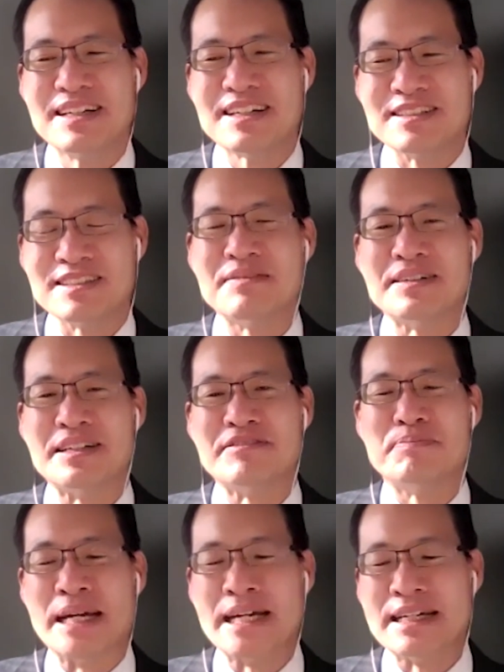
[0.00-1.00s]
conservative
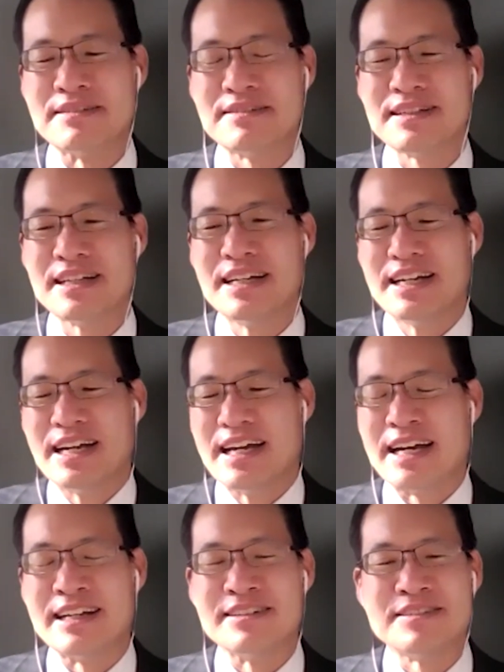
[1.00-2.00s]
base.
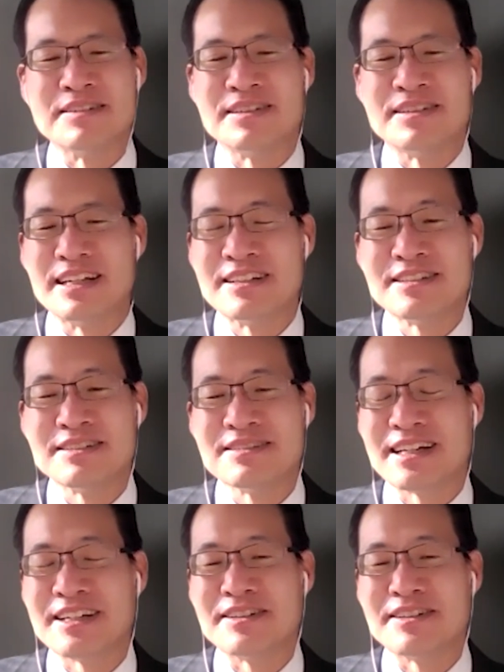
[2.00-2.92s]
And so issues like